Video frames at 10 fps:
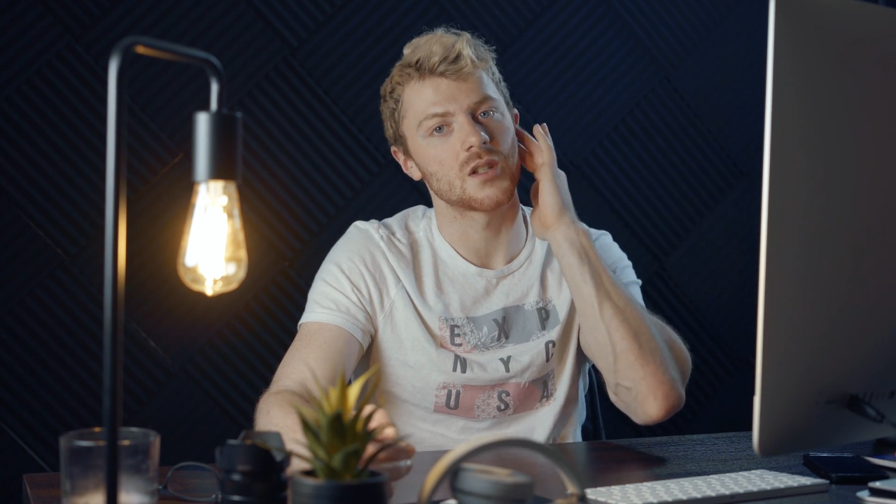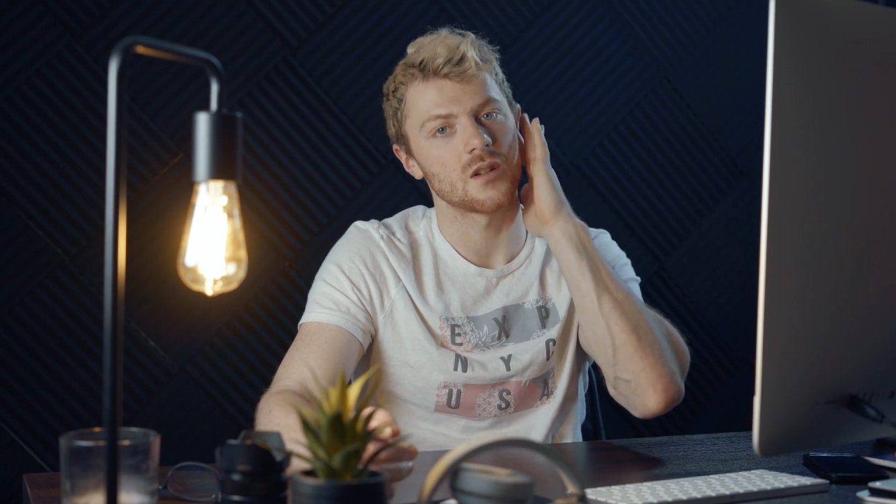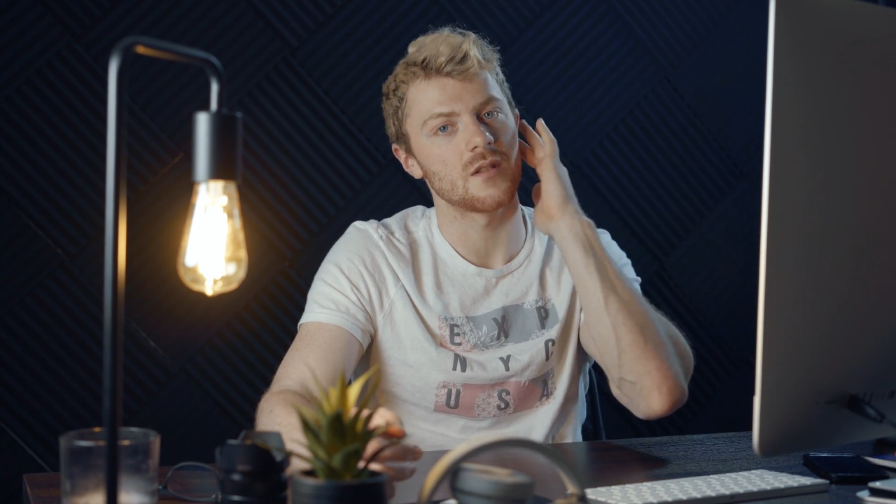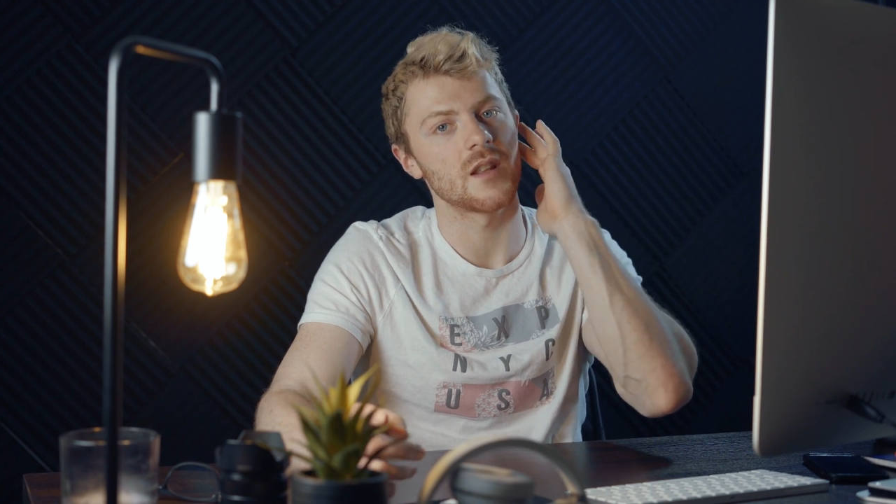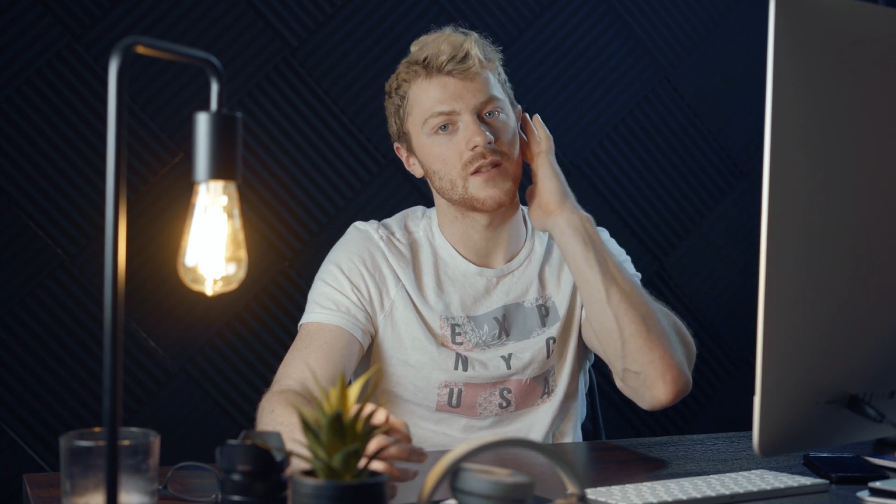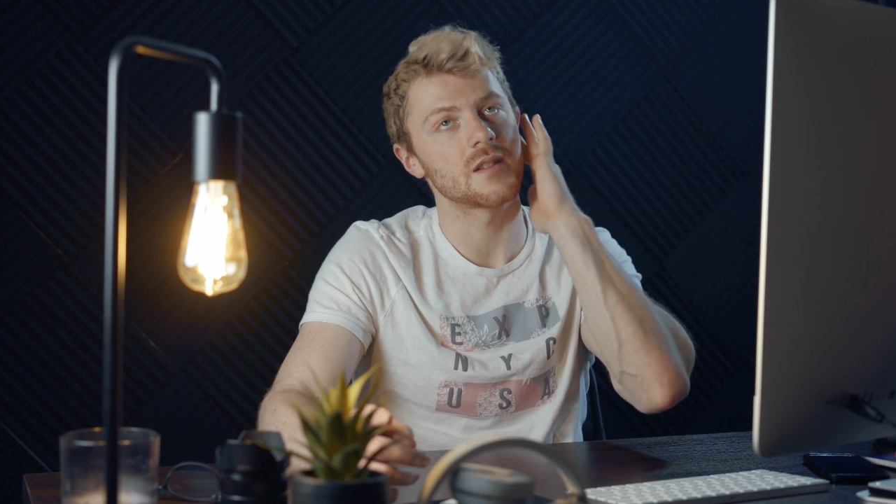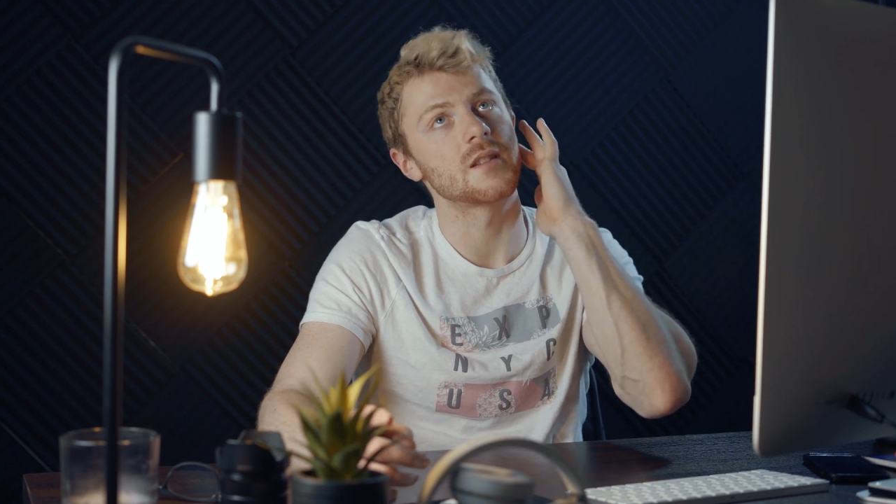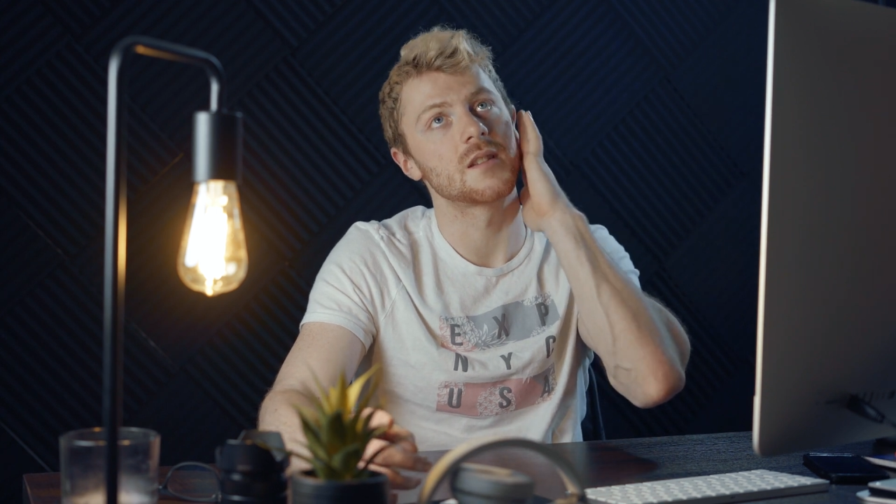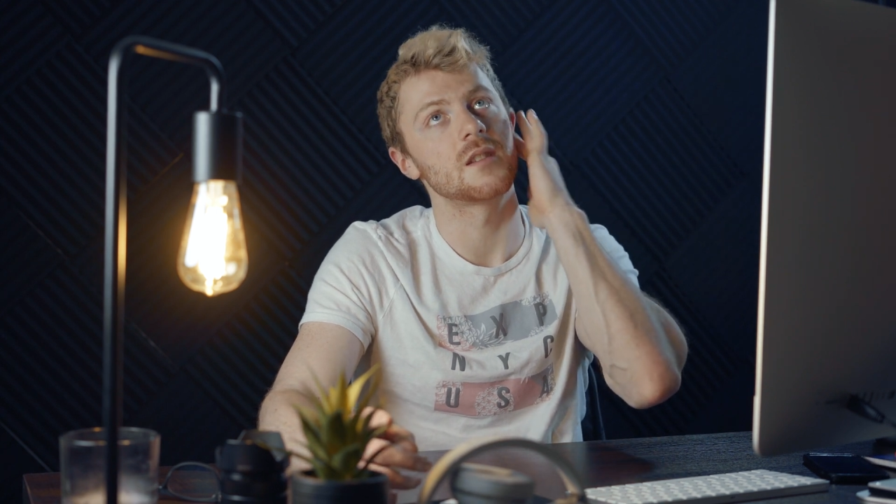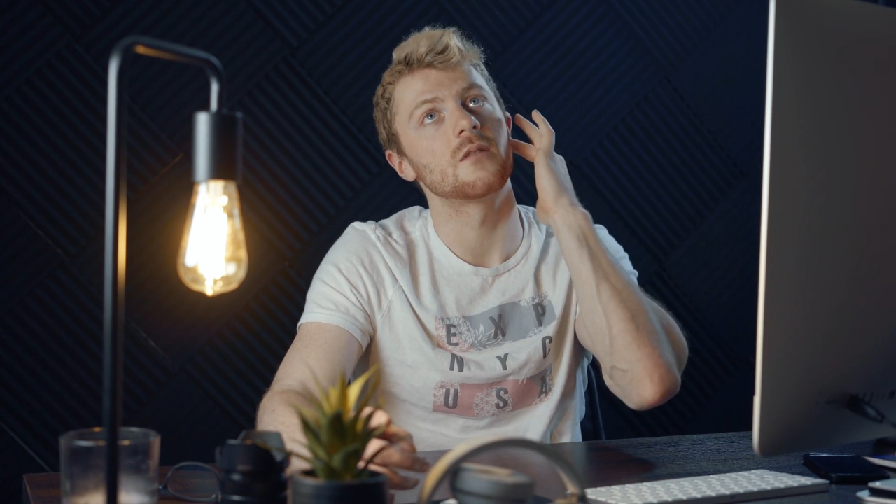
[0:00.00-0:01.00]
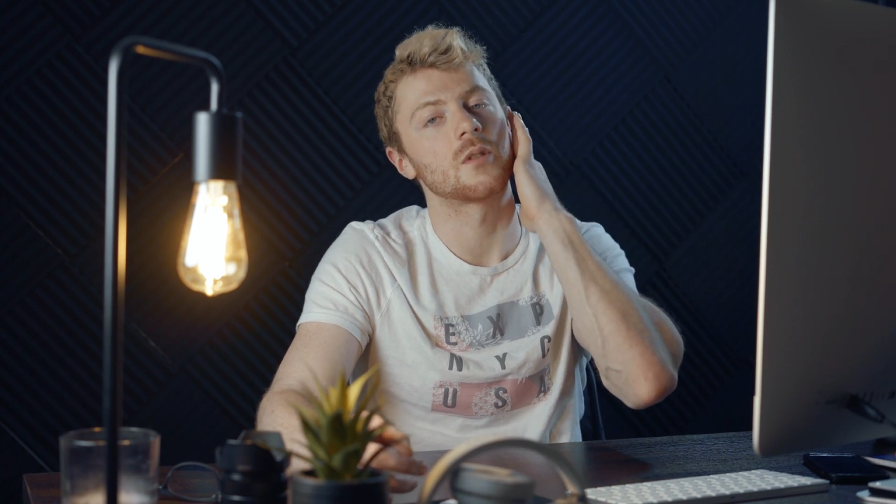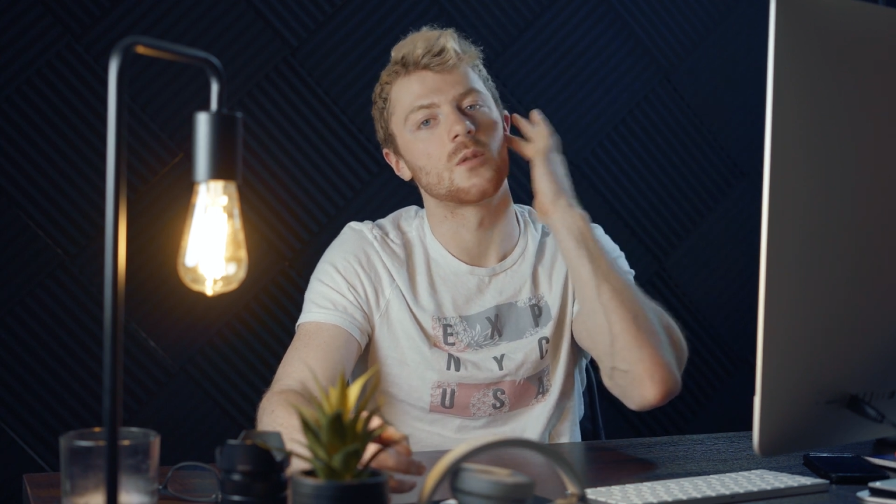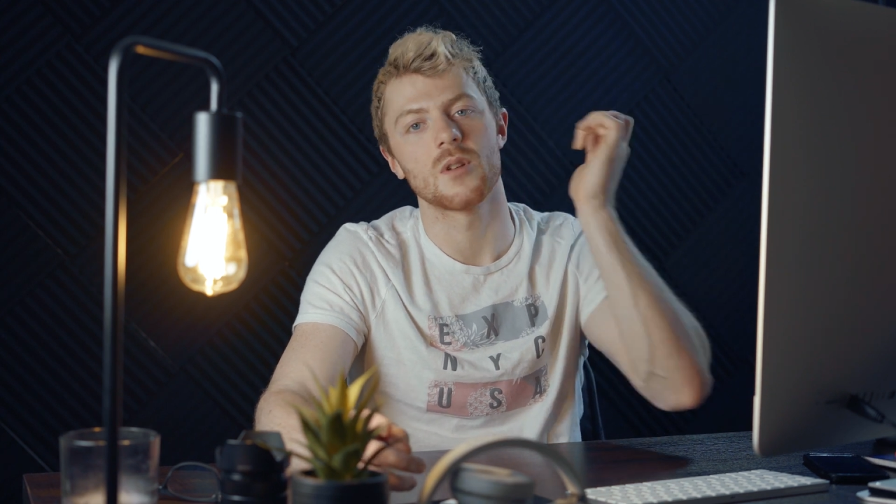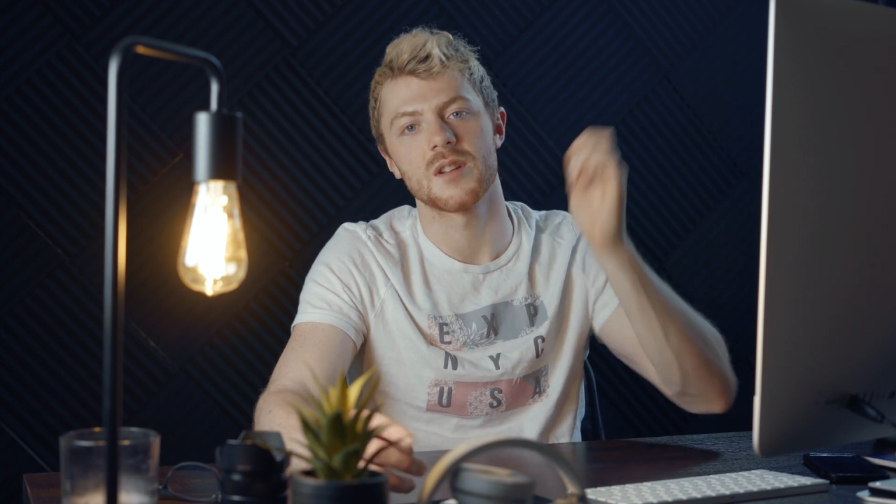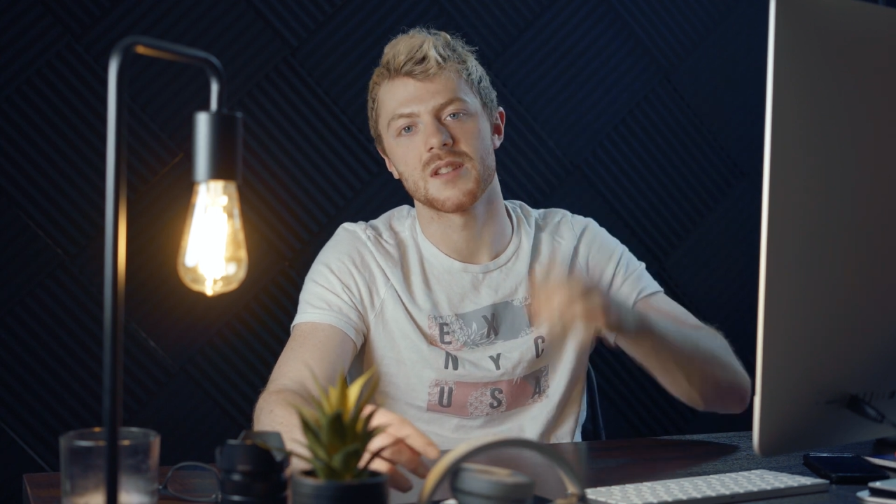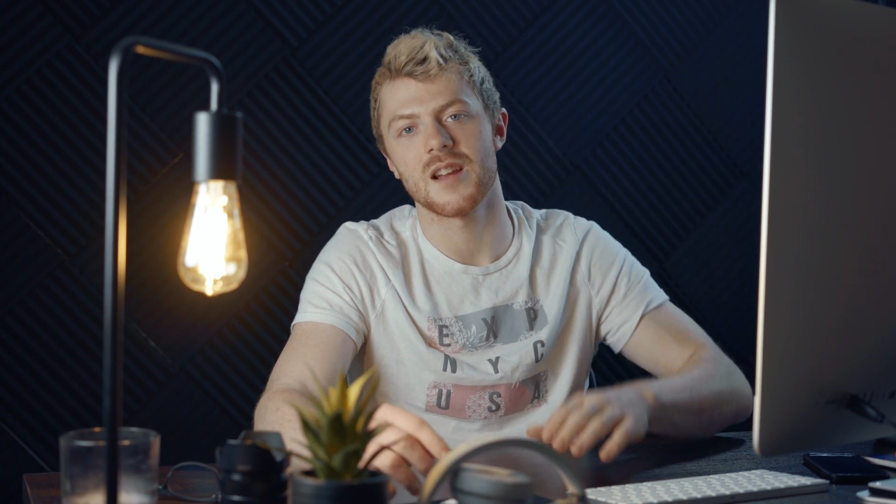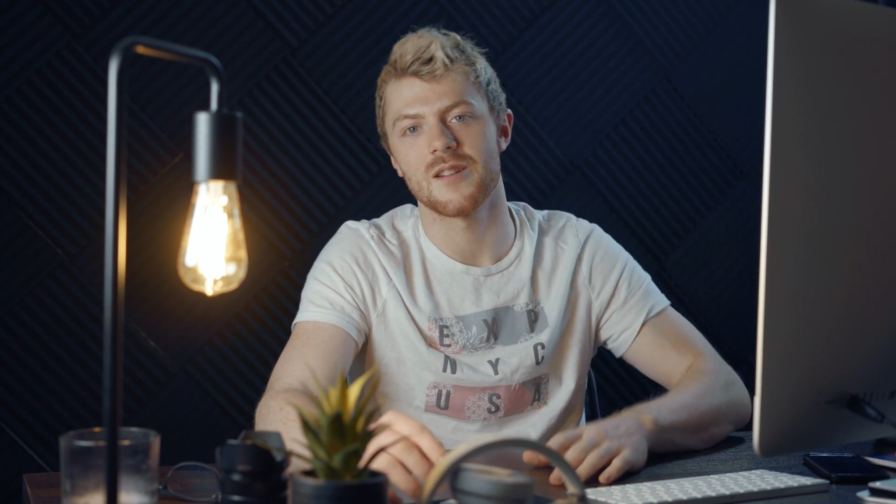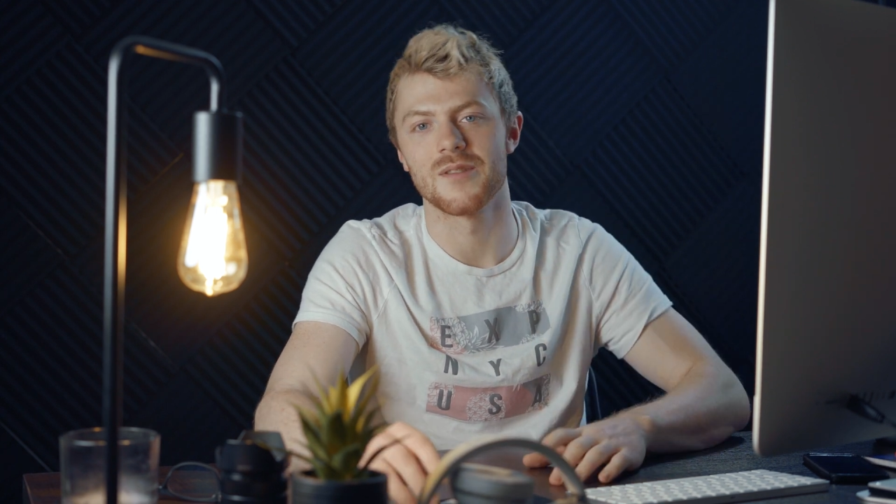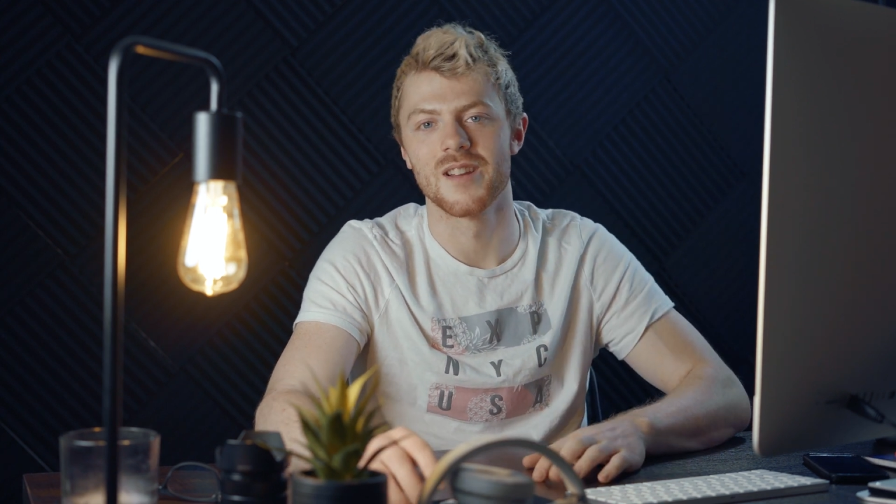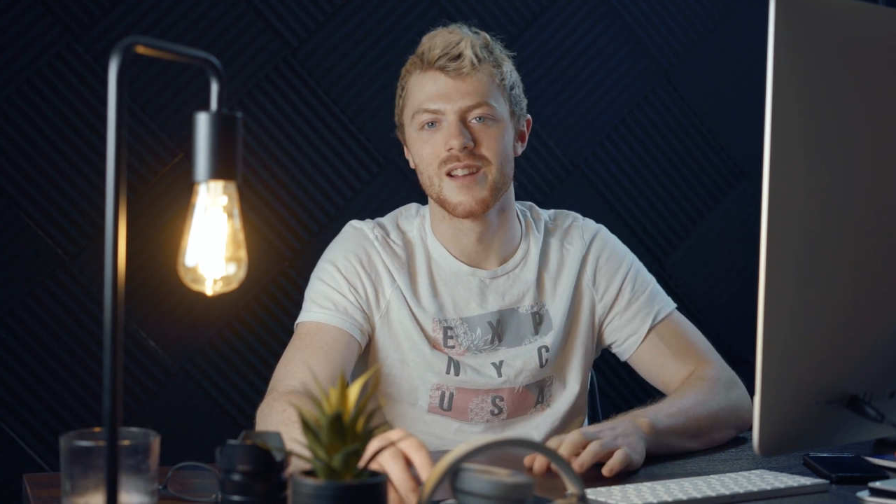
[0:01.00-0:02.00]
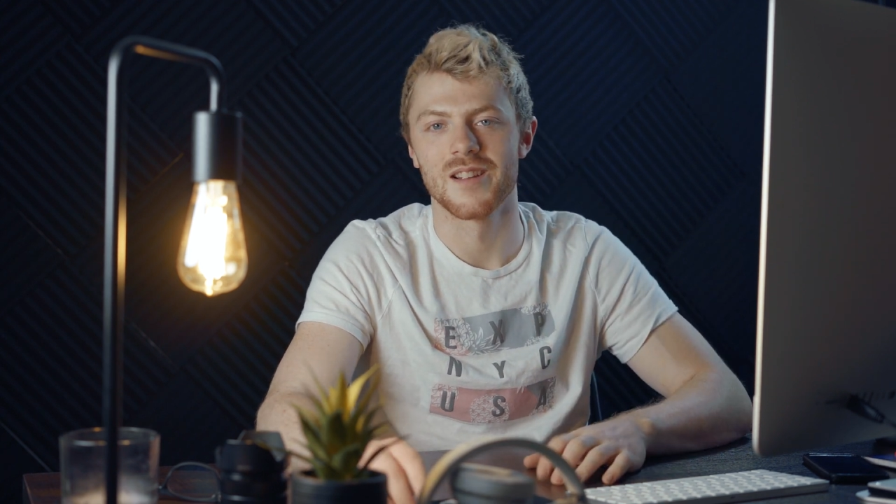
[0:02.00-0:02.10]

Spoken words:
sure that this is still recording sound,